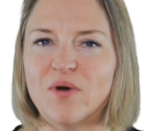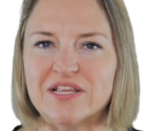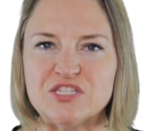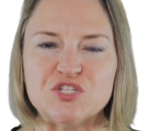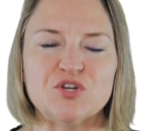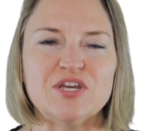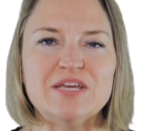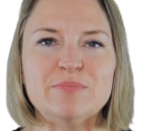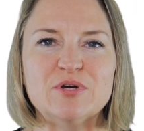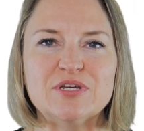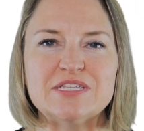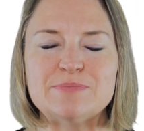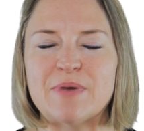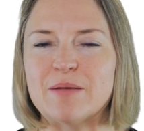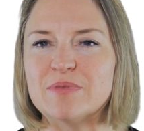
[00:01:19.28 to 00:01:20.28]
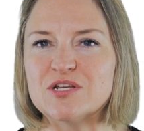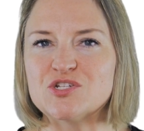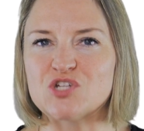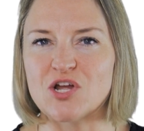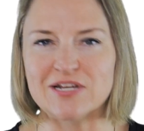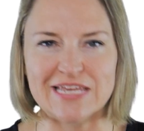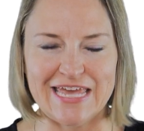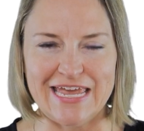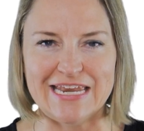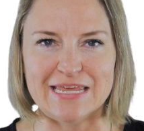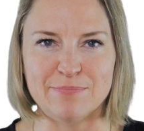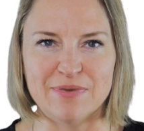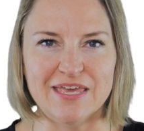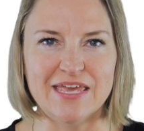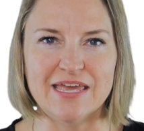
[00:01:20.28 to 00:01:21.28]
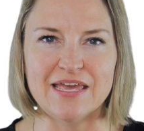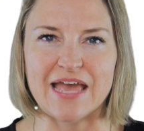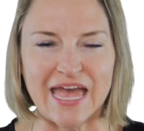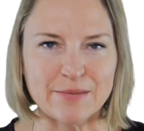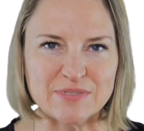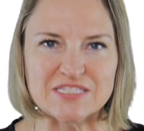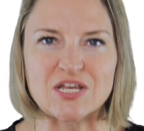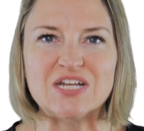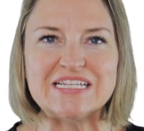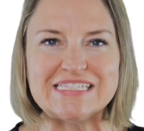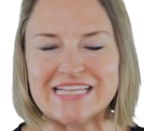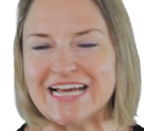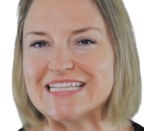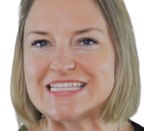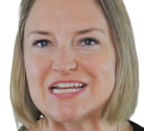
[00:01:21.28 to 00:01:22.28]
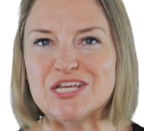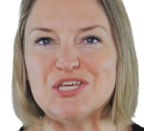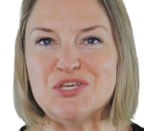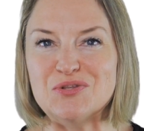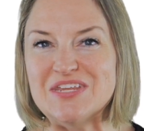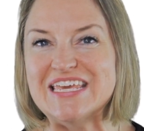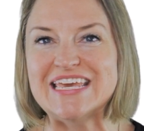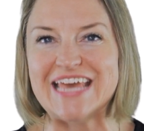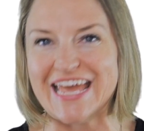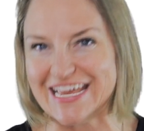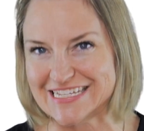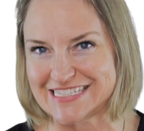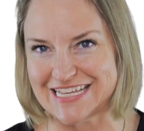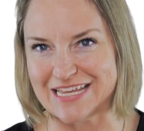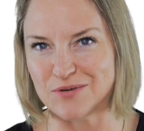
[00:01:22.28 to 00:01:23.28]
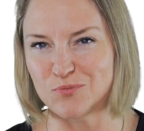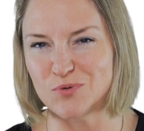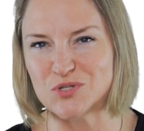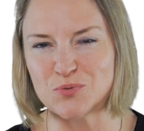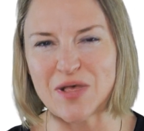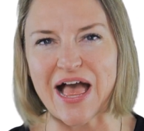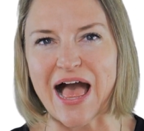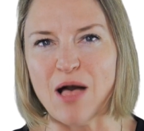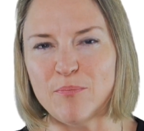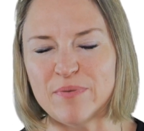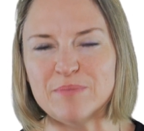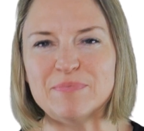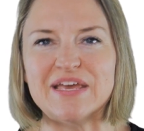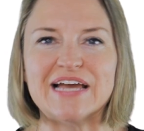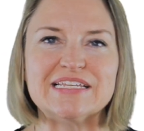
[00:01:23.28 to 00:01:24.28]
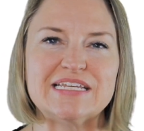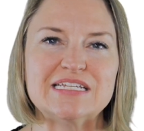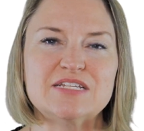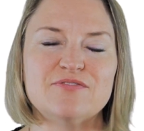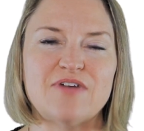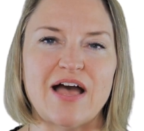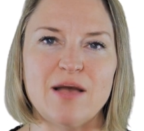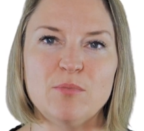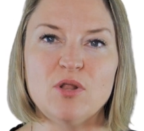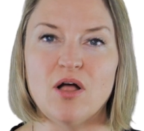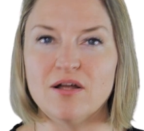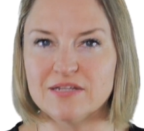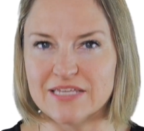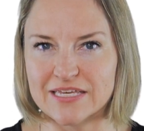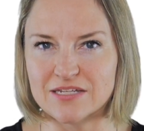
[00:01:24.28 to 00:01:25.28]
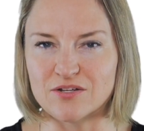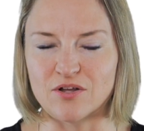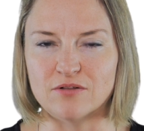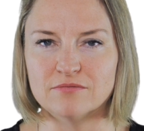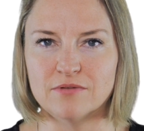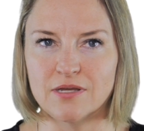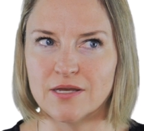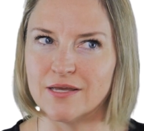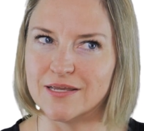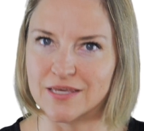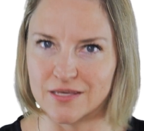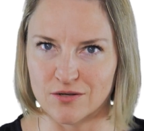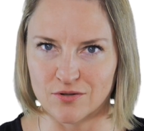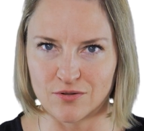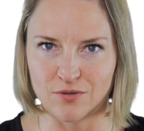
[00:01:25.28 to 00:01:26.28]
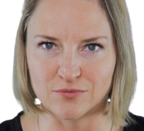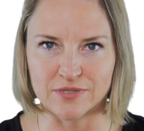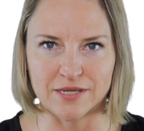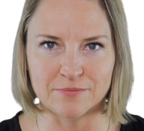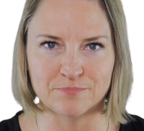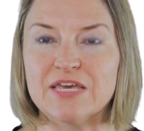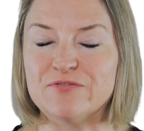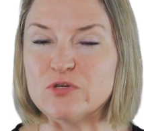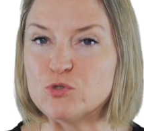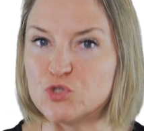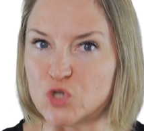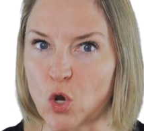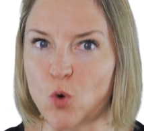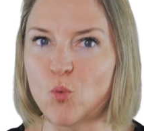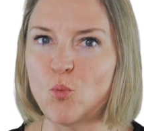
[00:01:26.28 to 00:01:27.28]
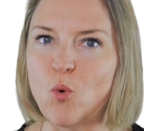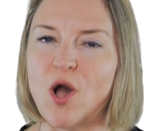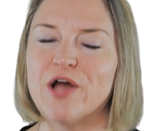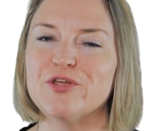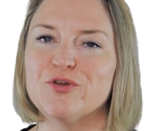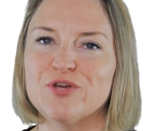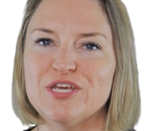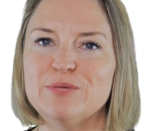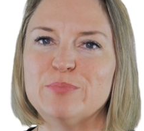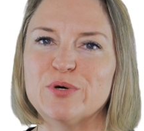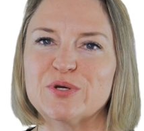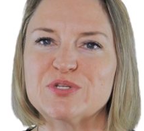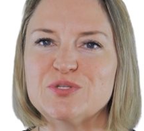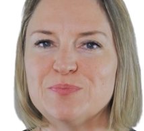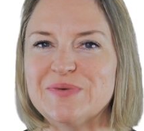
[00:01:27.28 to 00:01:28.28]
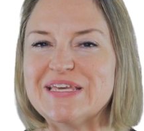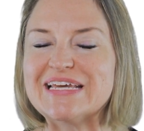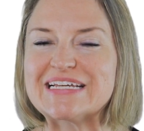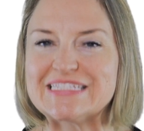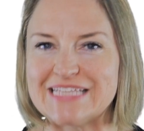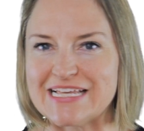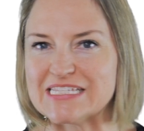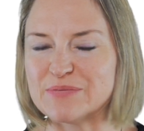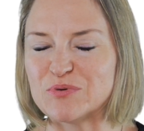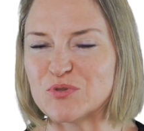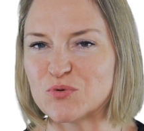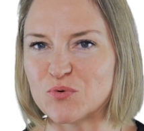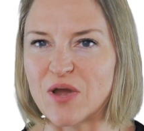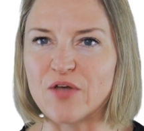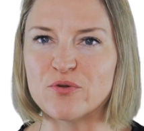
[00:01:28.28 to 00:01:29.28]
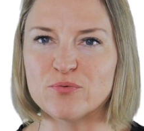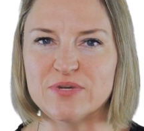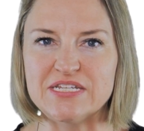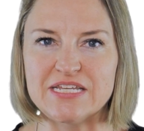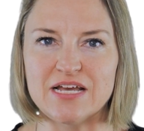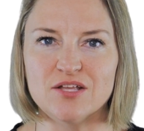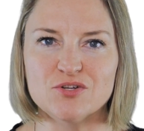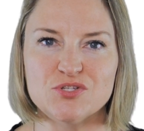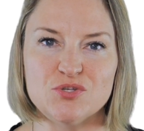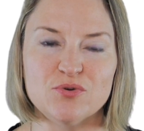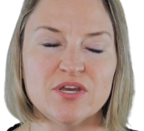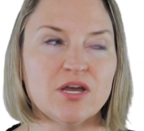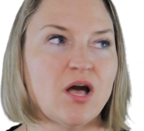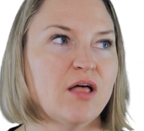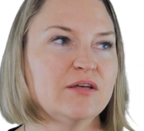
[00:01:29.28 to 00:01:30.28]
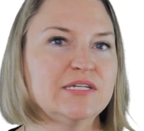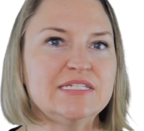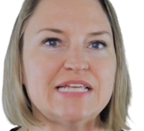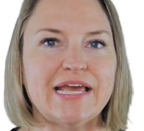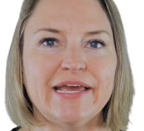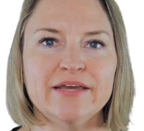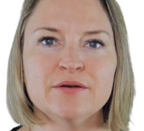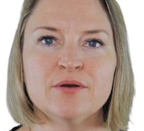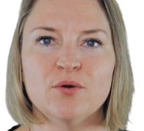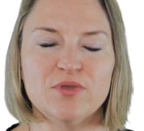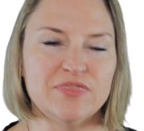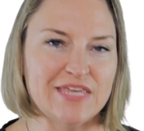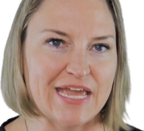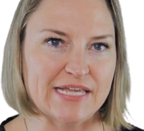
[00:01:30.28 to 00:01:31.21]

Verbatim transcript: Once your ebook is published on KDP, Amazon assigns it a unique ASIN, which will help it be identifiable on Kindle, and Kindle only. If you don't want your ebook to be accessible through other retailers, you can call it a day with the